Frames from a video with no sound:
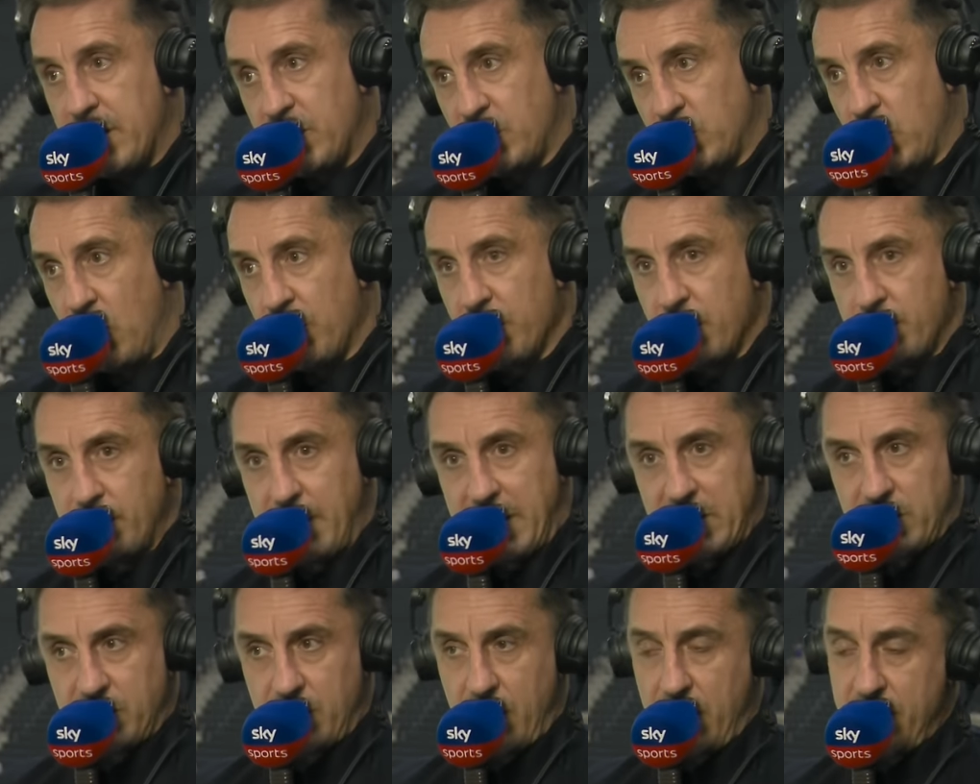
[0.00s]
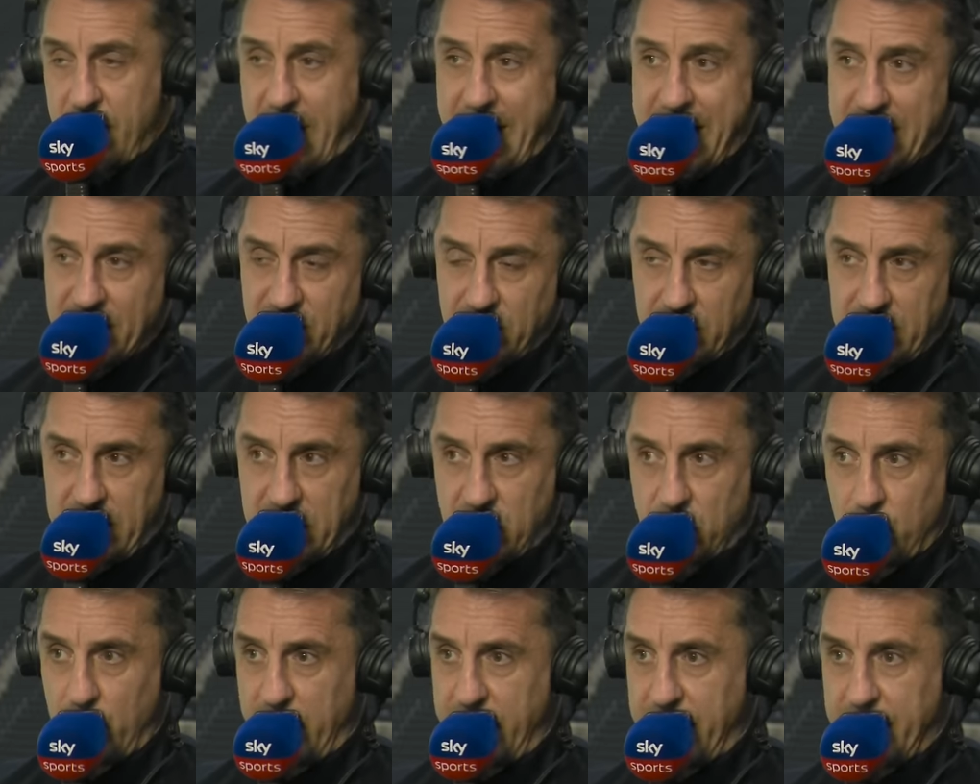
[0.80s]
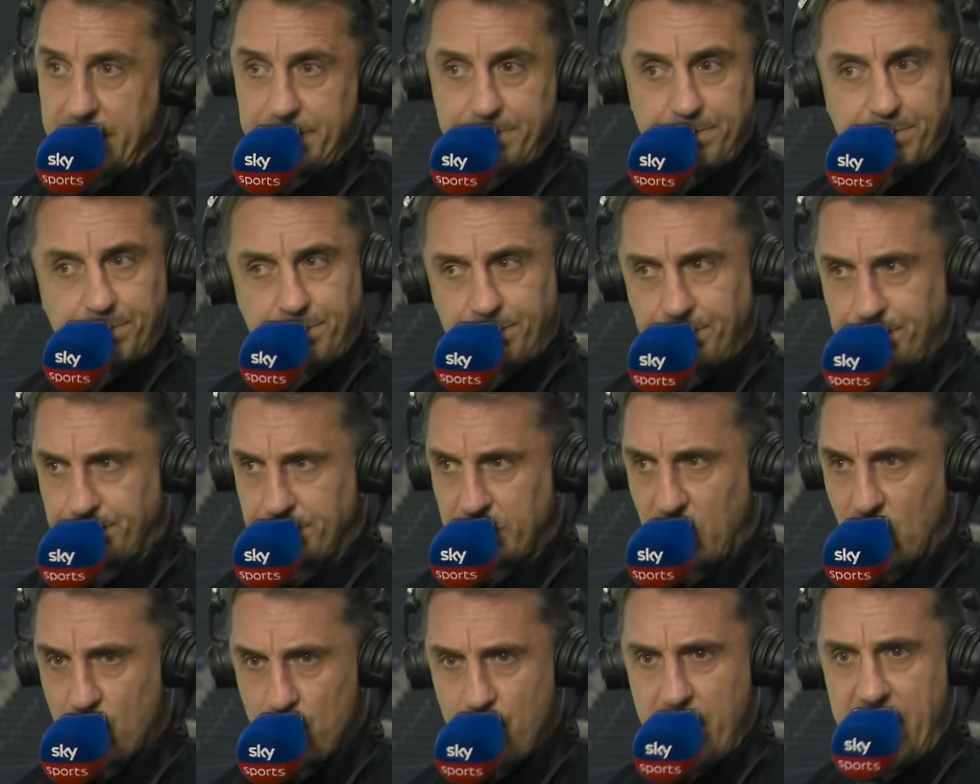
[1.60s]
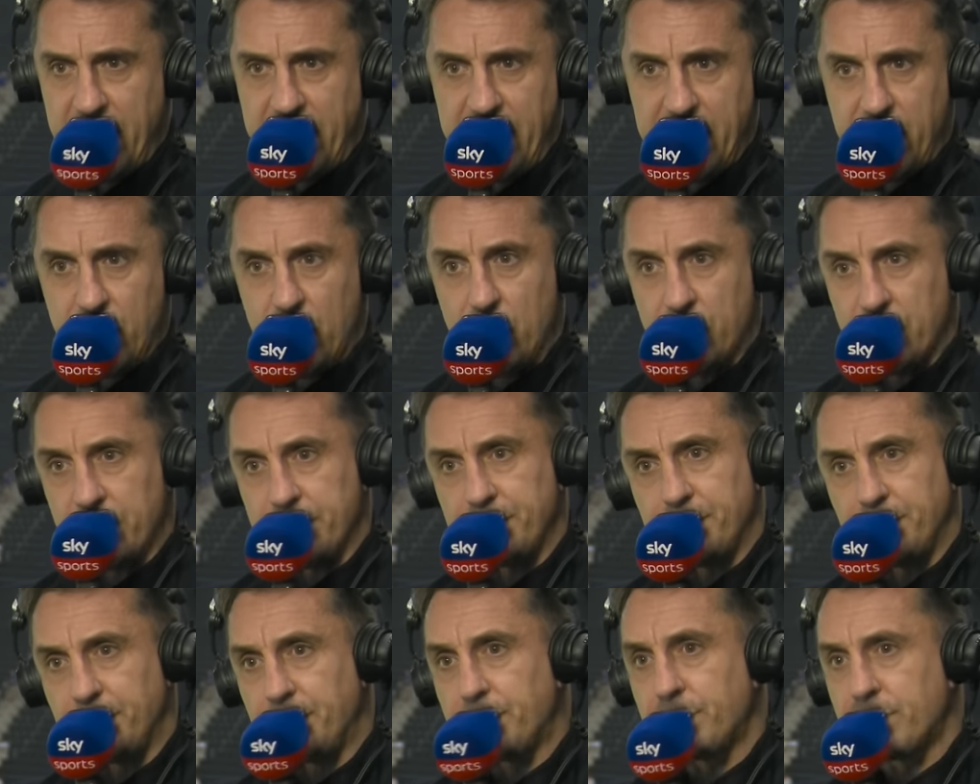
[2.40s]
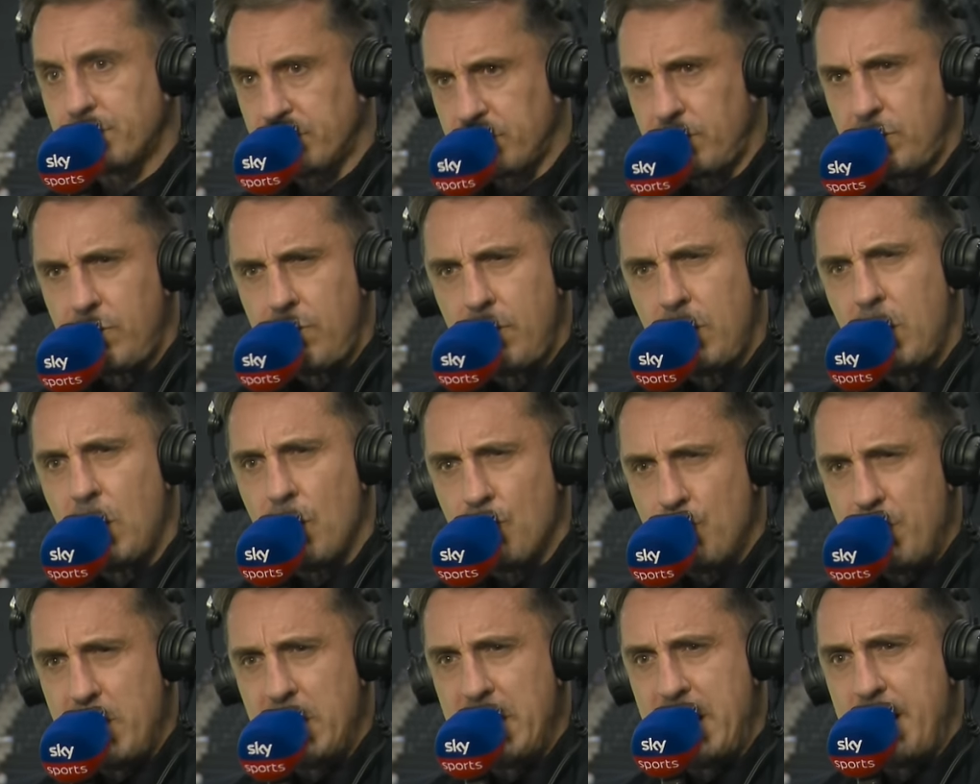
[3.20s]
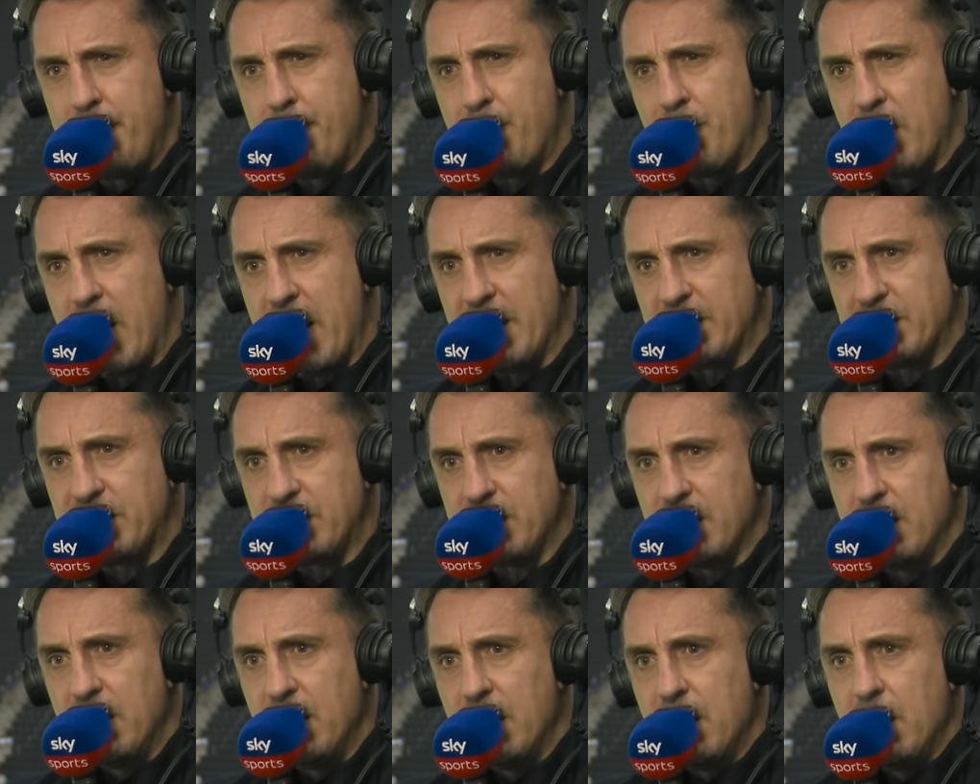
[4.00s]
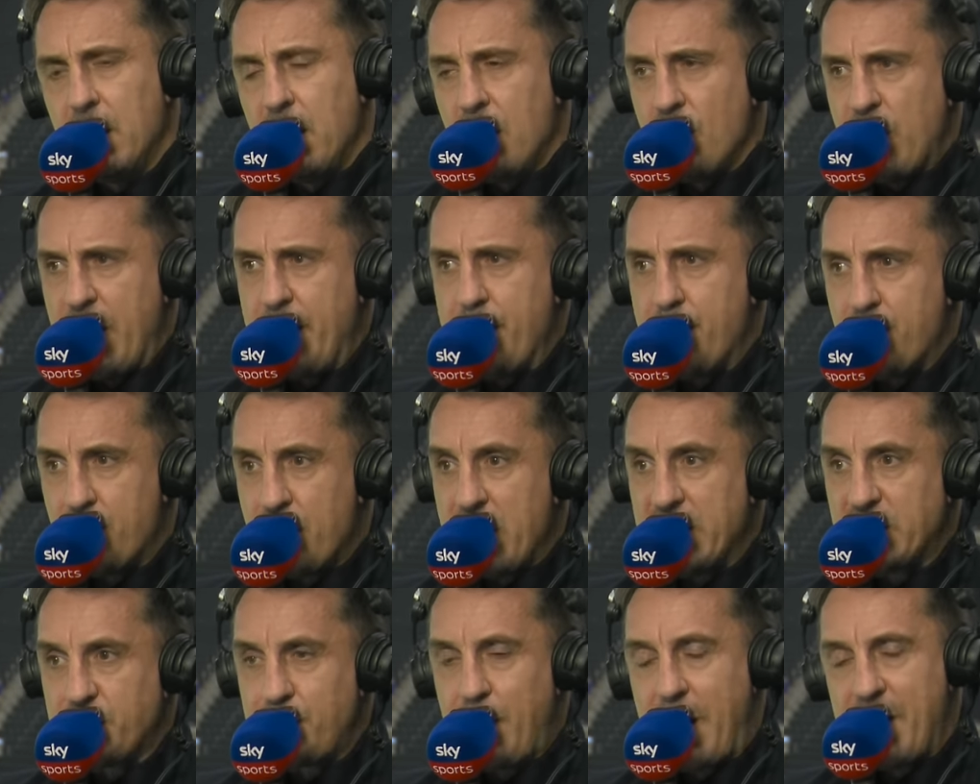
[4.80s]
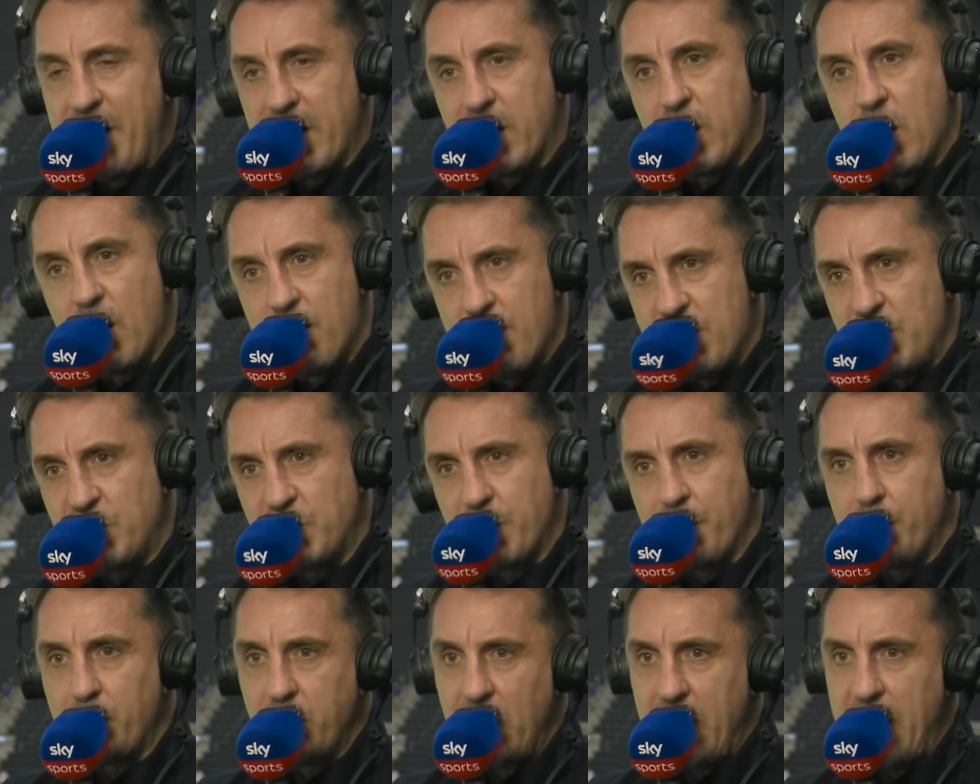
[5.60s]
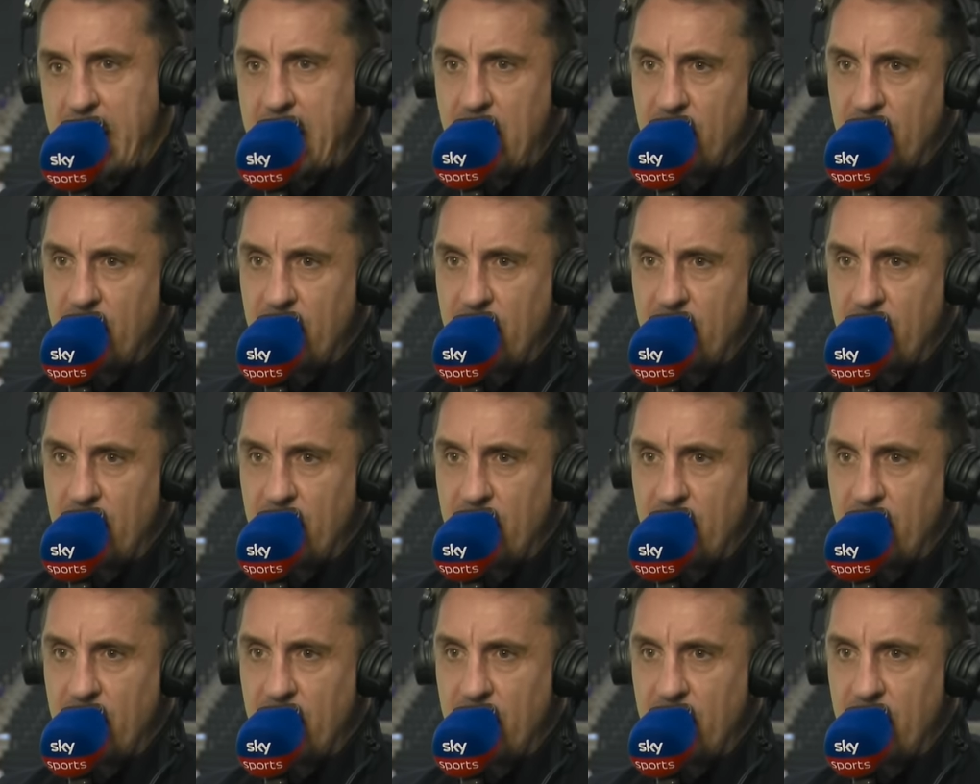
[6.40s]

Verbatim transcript: Tottenham last, uh, Arsenal last week, really good really impressed. Impressed by the courage to play,